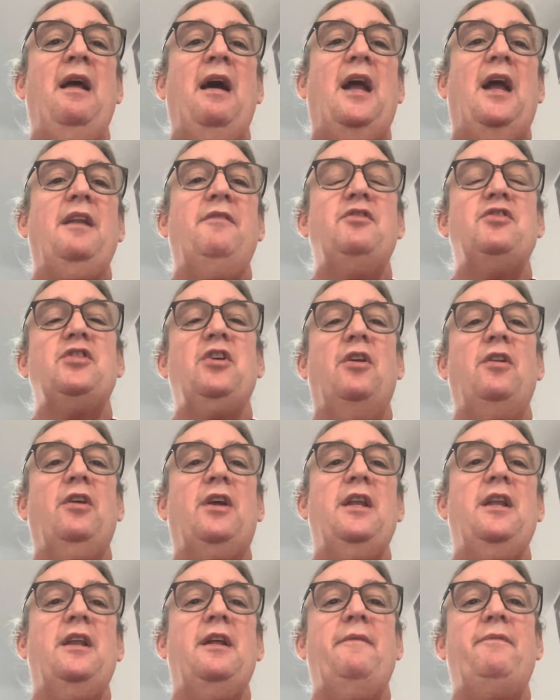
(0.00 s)
And if you start
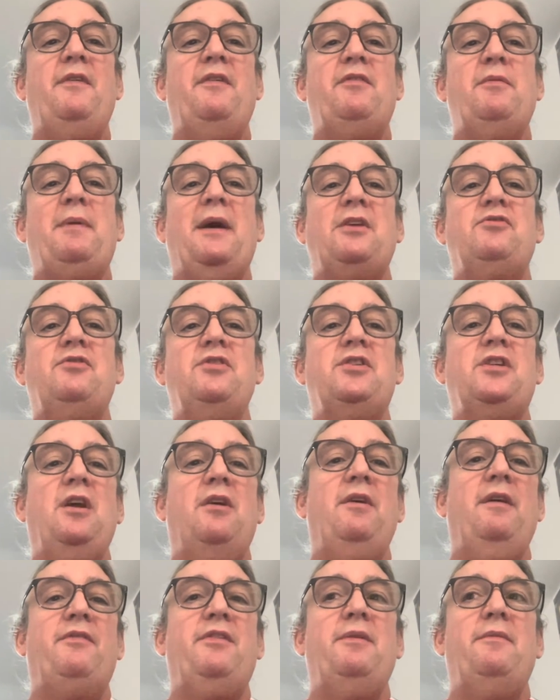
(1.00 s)
looking at if the
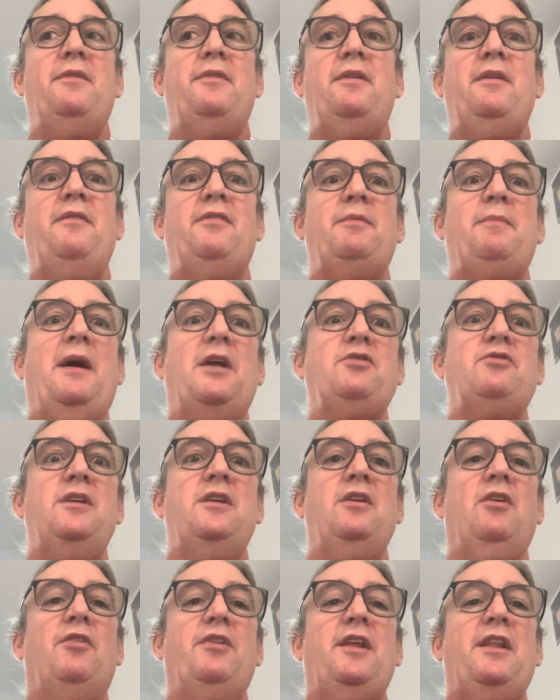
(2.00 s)

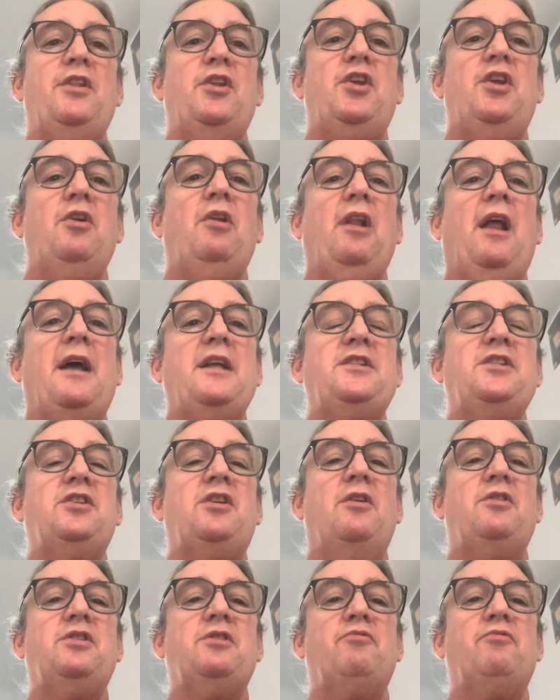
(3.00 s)
battery or the Hue light is
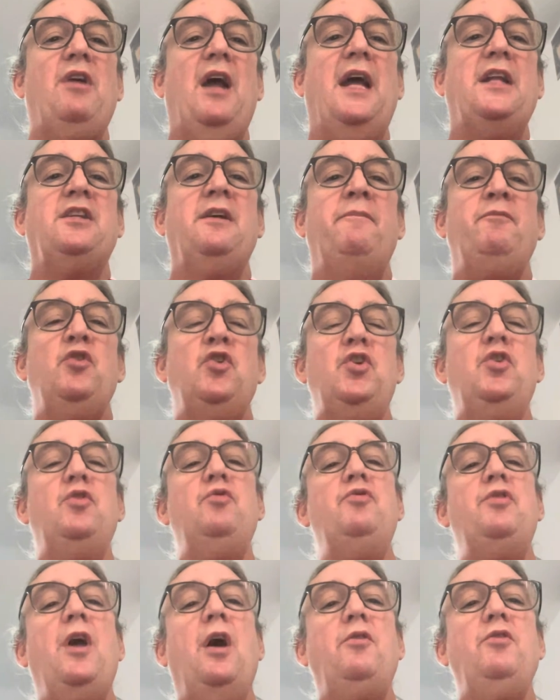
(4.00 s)
going to red,
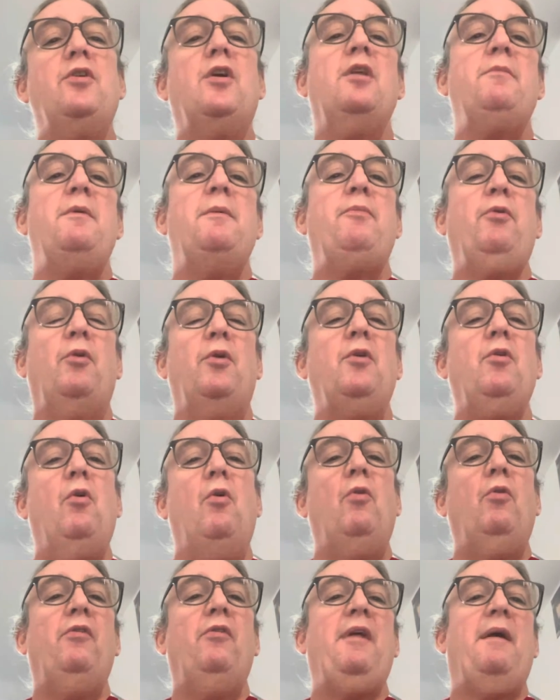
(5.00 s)
you know, you're going to be pulling
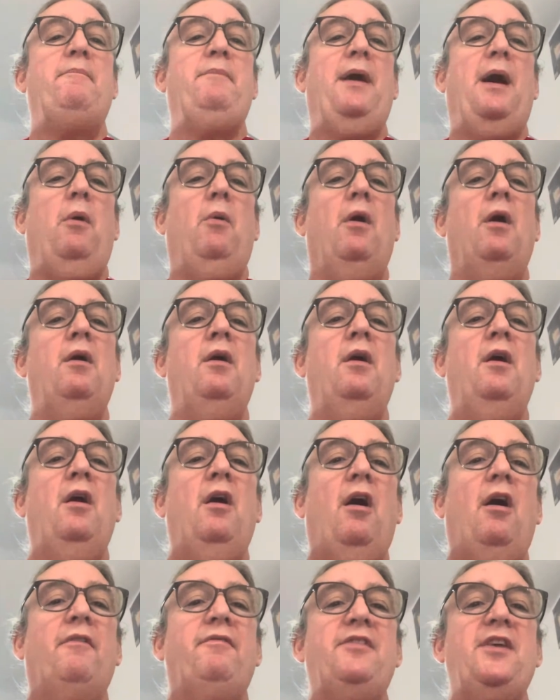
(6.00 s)
all that power
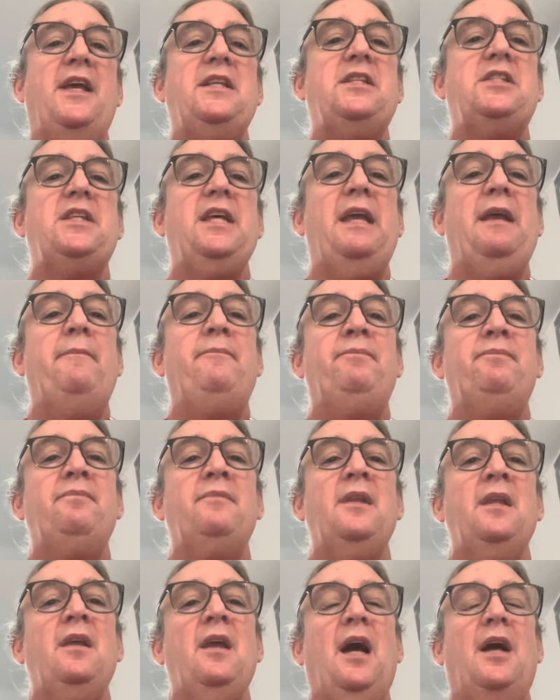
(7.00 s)
off the AC.
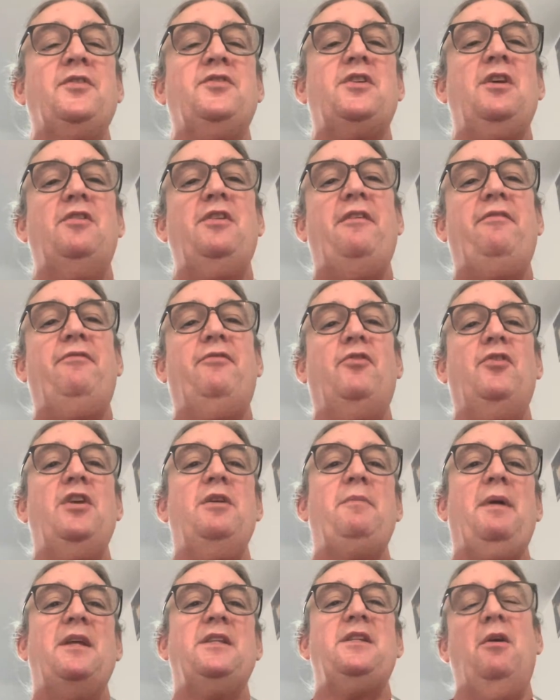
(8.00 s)
And so therefore
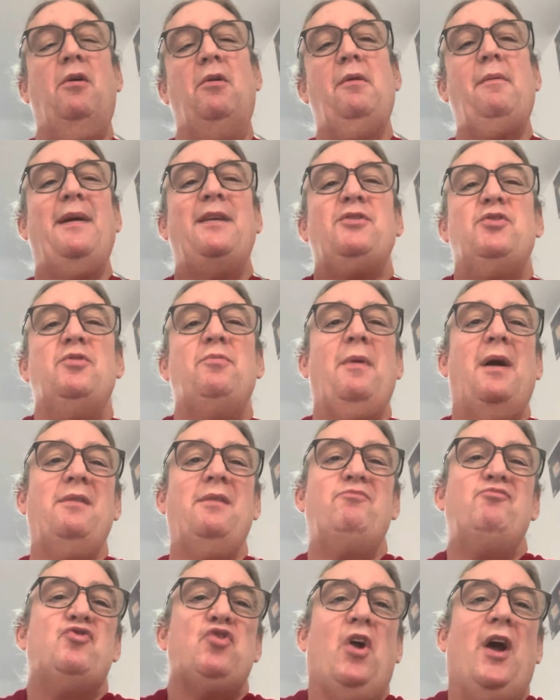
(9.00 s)
you might say, well, I might do
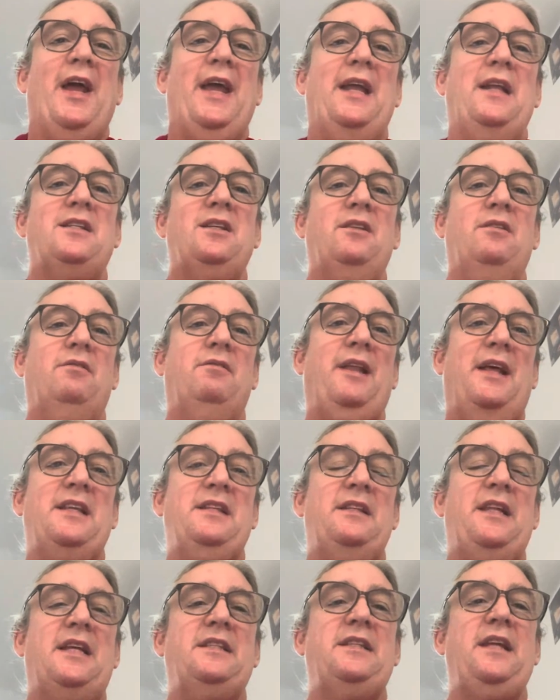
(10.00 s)
my drying till
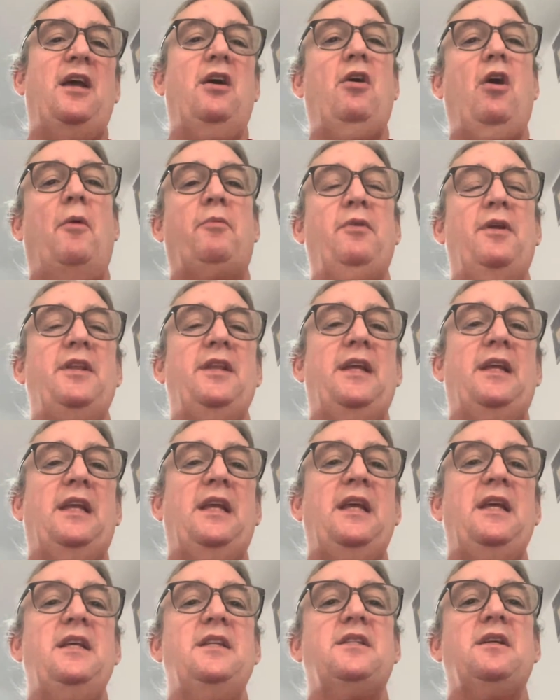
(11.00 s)
next day, or operate the
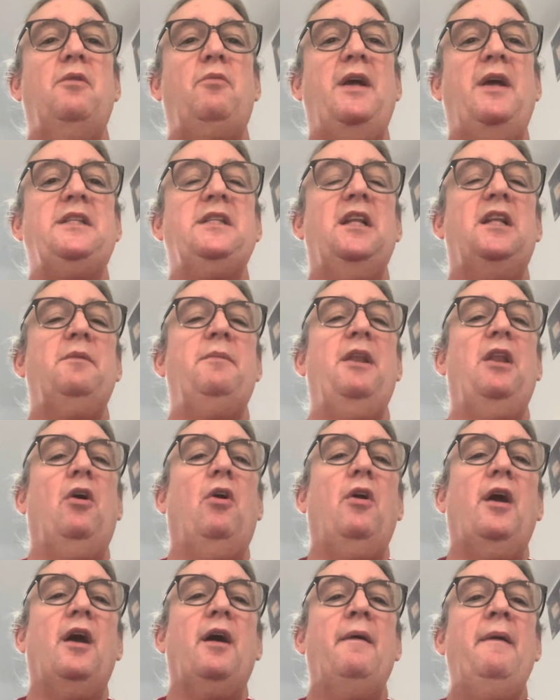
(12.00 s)
geyser, wait a little bit
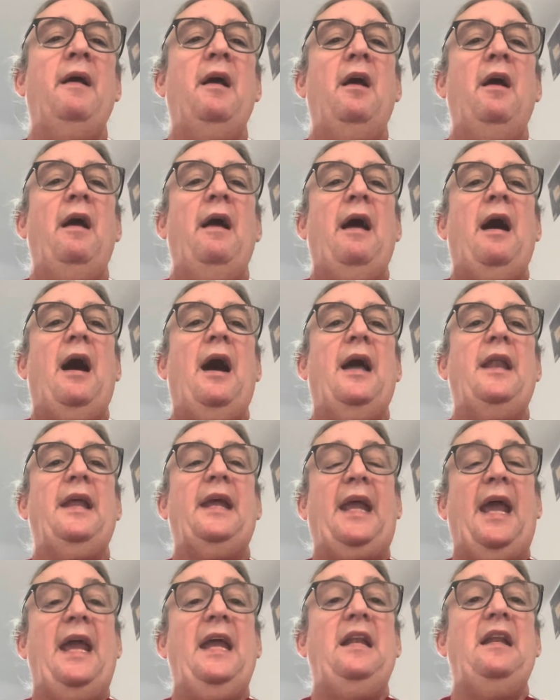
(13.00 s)
longer. And
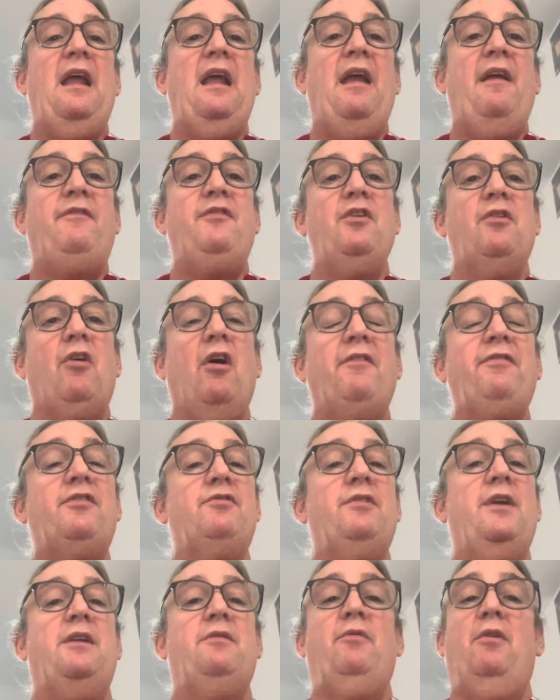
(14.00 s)
again, if you're off
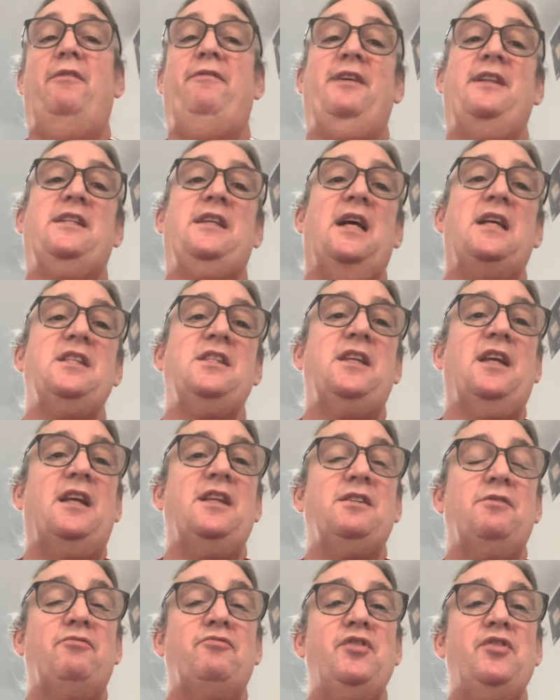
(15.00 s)
grid, well, fantastic,
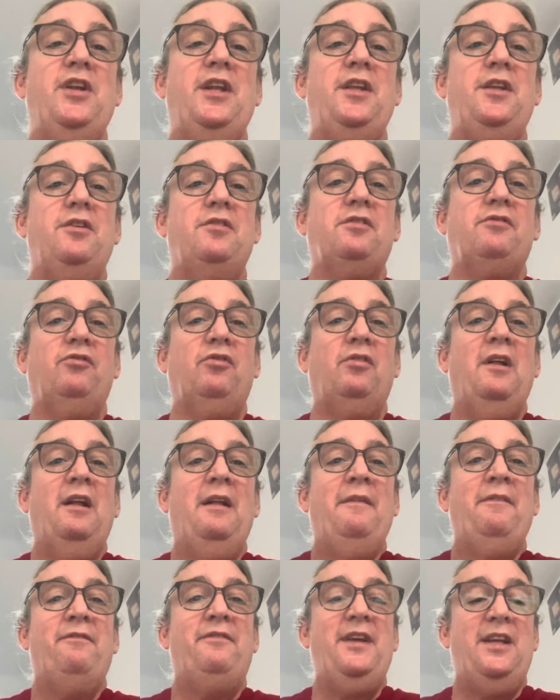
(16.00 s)
it's a really useful
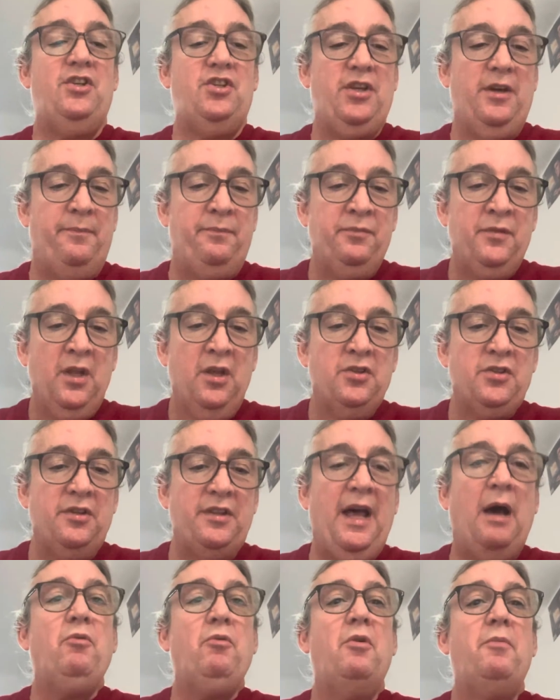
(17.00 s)
feature. So
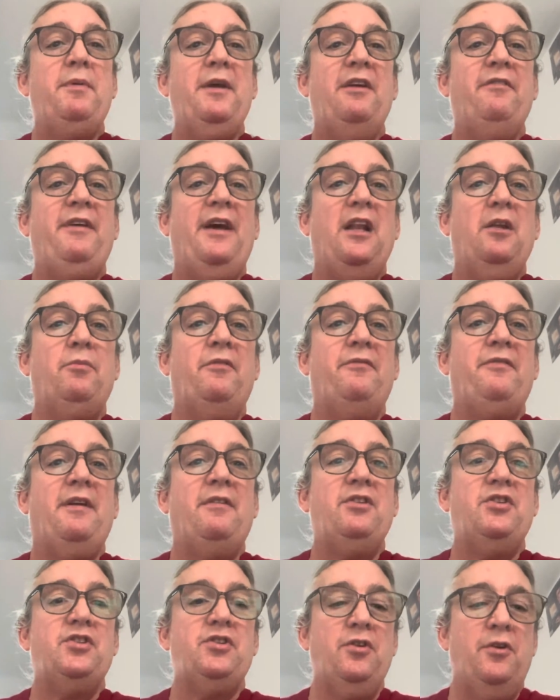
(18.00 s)
that will be available
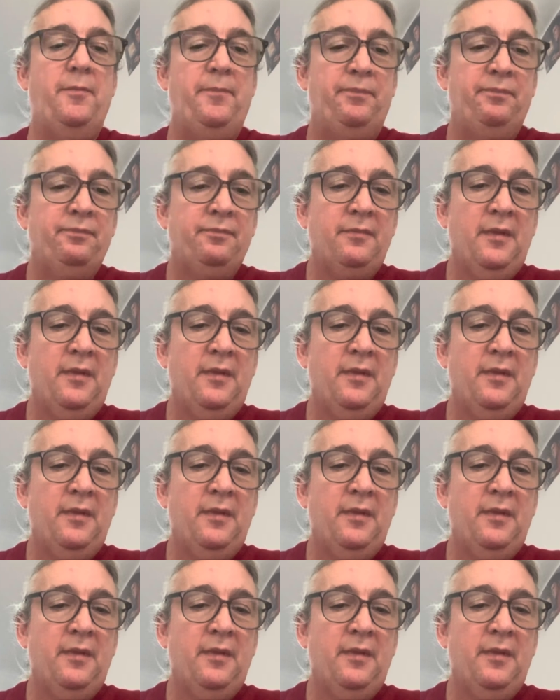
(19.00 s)
very soon.